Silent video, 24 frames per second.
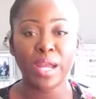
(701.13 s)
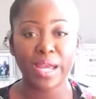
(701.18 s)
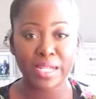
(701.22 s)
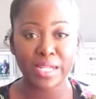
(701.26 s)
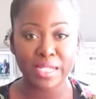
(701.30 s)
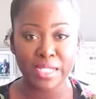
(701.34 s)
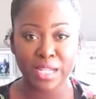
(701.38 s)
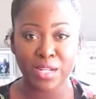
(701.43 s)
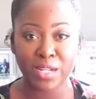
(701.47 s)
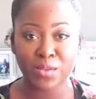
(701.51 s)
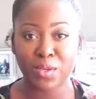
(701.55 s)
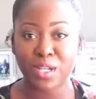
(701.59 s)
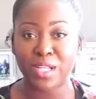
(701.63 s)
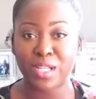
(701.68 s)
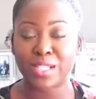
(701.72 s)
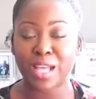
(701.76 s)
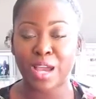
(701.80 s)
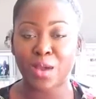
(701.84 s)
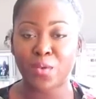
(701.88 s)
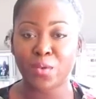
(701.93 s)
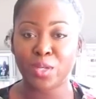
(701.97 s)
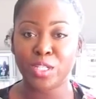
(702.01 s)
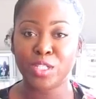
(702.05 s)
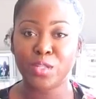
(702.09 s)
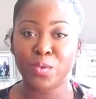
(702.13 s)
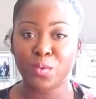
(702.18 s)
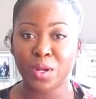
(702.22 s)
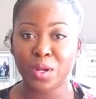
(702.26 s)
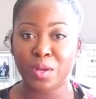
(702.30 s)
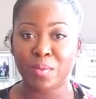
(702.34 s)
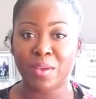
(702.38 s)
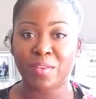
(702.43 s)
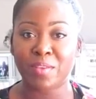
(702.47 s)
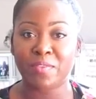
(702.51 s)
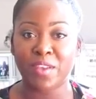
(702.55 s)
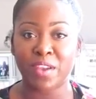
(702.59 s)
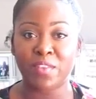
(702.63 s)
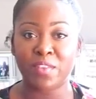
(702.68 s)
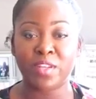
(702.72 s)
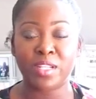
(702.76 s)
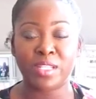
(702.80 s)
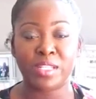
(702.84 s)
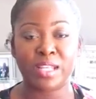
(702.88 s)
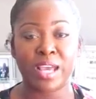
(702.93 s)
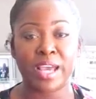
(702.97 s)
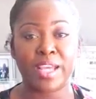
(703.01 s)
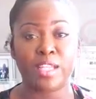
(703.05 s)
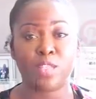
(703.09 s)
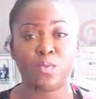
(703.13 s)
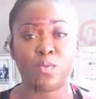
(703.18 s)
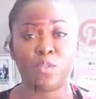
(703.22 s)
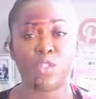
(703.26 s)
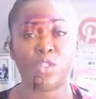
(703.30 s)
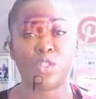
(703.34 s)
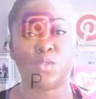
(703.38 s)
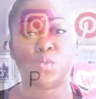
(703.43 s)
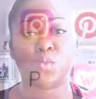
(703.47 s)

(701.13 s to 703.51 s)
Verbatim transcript: I did was I went to one of my favorite sites, which is